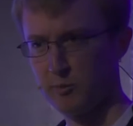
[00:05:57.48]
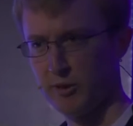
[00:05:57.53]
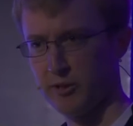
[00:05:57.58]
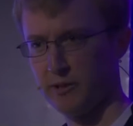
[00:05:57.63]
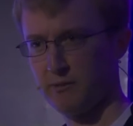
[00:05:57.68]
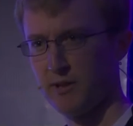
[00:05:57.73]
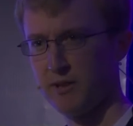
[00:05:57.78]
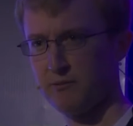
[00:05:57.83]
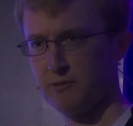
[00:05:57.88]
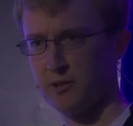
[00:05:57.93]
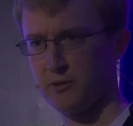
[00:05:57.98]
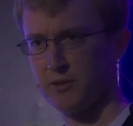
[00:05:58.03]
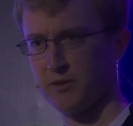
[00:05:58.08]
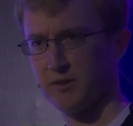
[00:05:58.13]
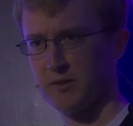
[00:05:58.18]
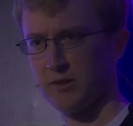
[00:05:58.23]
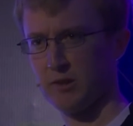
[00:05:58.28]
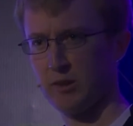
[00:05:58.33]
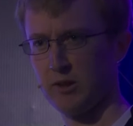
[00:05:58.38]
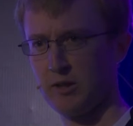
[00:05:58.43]
million in revenue is
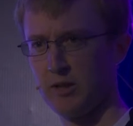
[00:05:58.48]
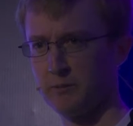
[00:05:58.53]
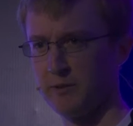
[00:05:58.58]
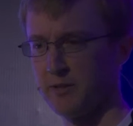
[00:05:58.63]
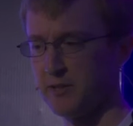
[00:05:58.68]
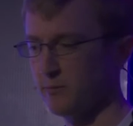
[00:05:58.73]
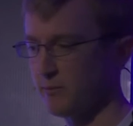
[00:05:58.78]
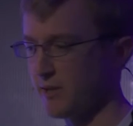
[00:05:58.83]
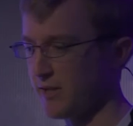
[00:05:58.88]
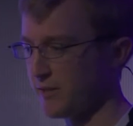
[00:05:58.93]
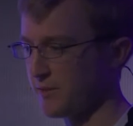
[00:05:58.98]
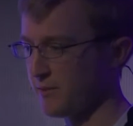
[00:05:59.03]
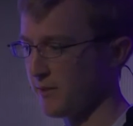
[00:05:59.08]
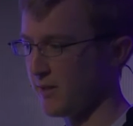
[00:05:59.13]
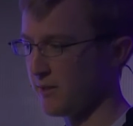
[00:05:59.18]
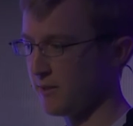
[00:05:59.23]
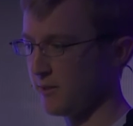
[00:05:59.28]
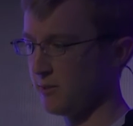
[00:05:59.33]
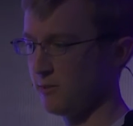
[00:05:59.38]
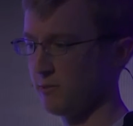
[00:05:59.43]
still a long ways away, so
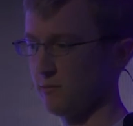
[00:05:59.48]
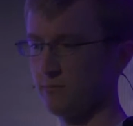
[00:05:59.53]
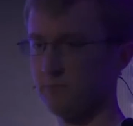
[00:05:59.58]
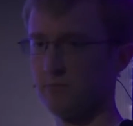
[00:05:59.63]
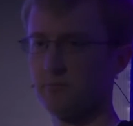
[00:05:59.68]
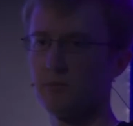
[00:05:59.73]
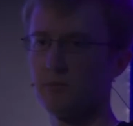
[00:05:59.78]
how do you